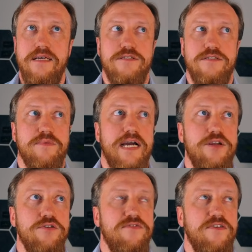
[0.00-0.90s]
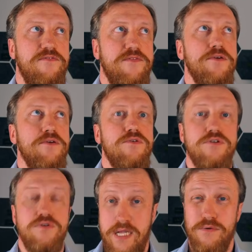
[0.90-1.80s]
Some kind of a fear
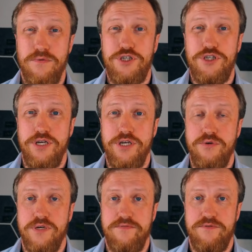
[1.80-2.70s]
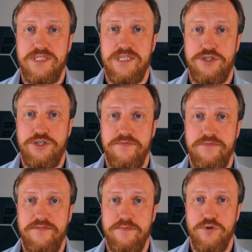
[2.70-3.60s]
to launch a new conversation
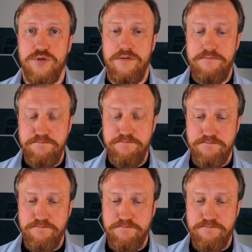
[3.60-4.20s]
with a model.